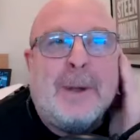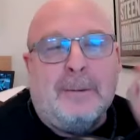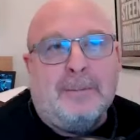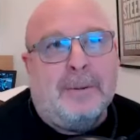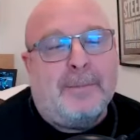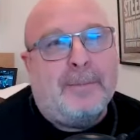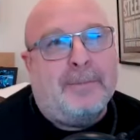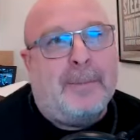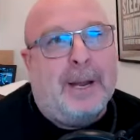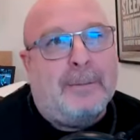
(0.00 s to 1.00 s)
my but my
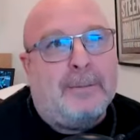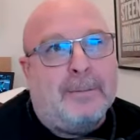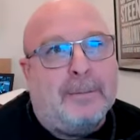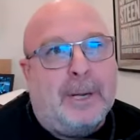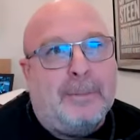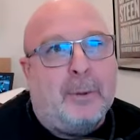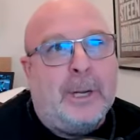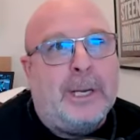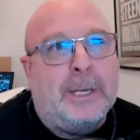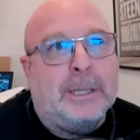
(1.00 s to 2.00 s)
my my
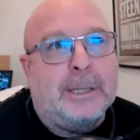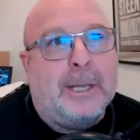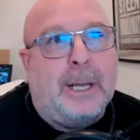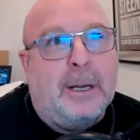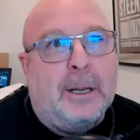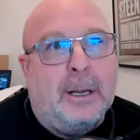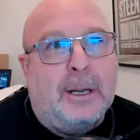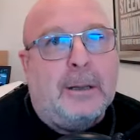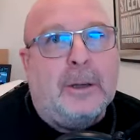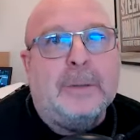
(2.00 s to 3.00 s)
point is is that
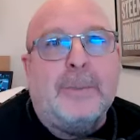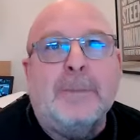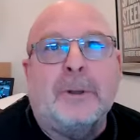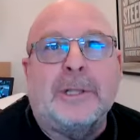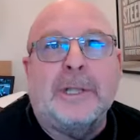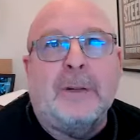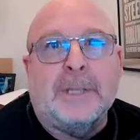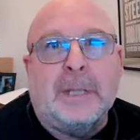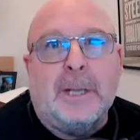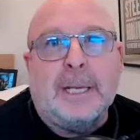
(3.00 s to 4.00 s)
those people
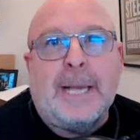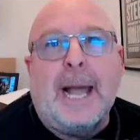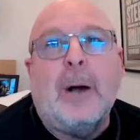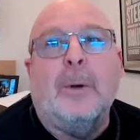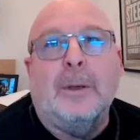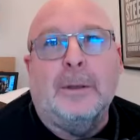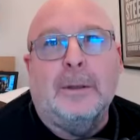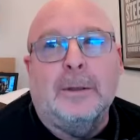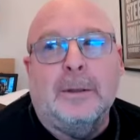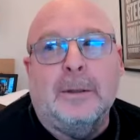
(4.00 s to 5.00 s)
self-select out
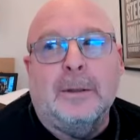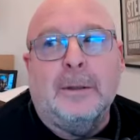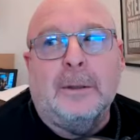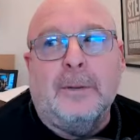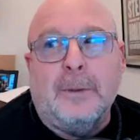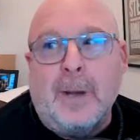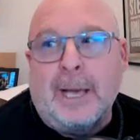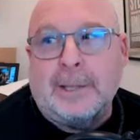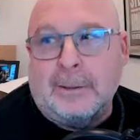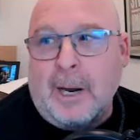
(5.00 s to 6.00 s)
if you
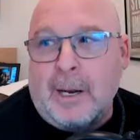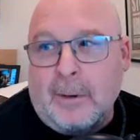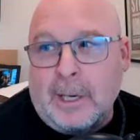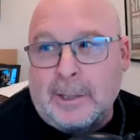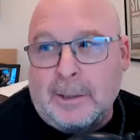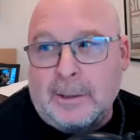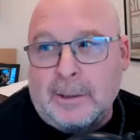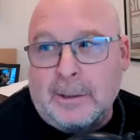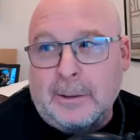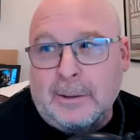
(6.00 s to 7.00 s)
ask the right
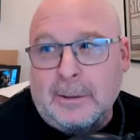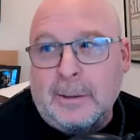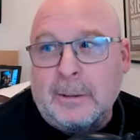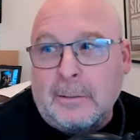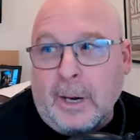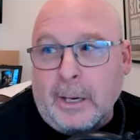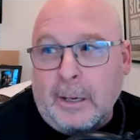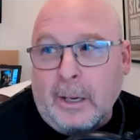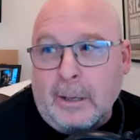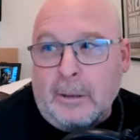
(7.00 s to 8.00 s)
questions right?
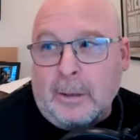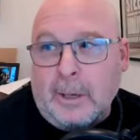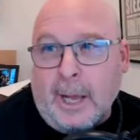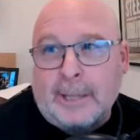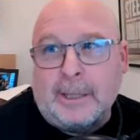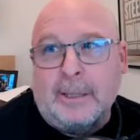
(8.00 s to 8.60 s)
You can ask